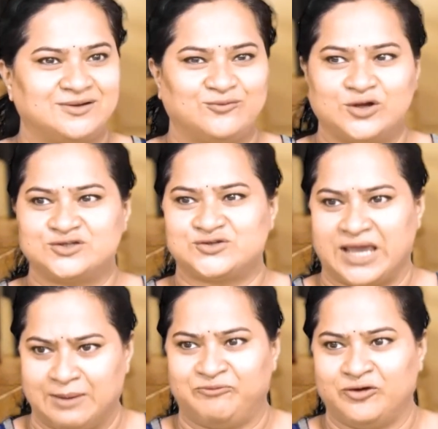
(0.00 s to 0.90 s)
was
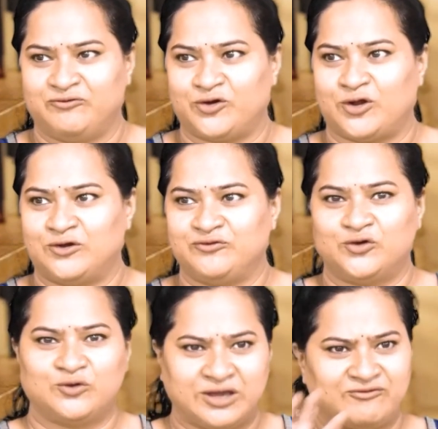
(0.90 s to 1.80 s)
helpful for all of you
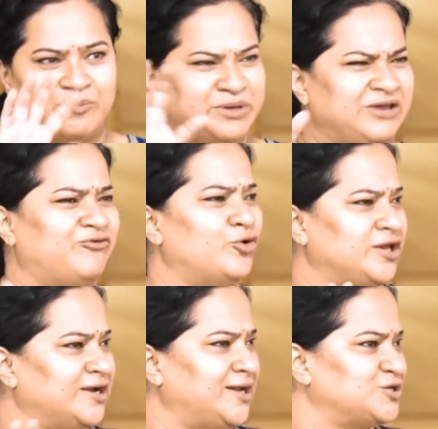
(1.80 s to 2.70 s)
to give a brief
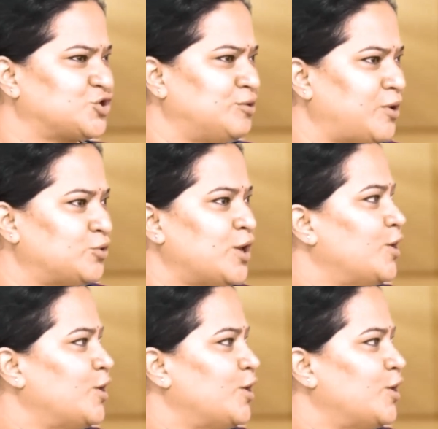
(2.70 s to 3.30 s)
orientation about